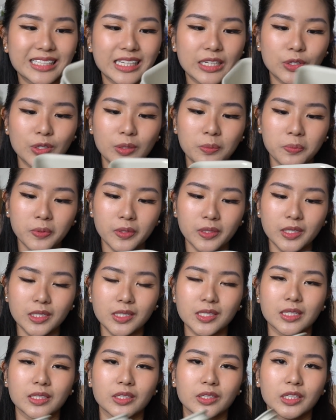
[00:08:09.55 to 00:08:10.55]
Like you can put
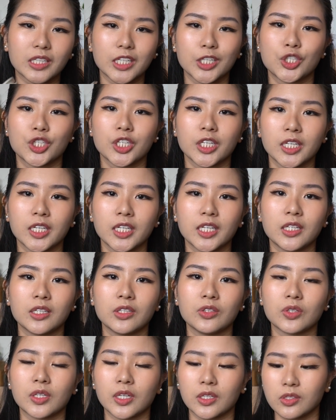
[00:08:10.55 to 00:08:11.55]
these in your kitchen,
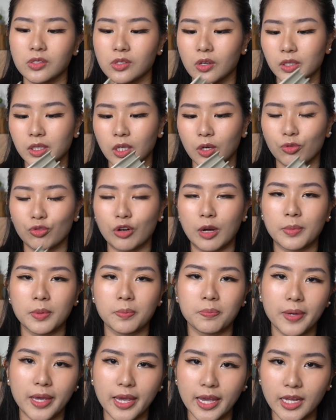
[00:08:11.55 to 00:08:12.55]
you can sort out rubber
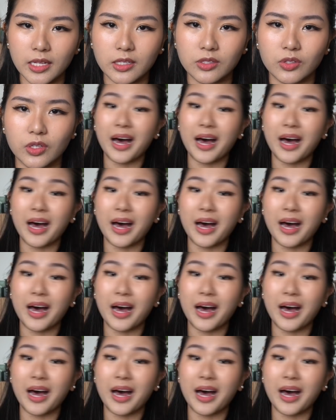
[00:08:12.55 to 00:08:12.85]
bands.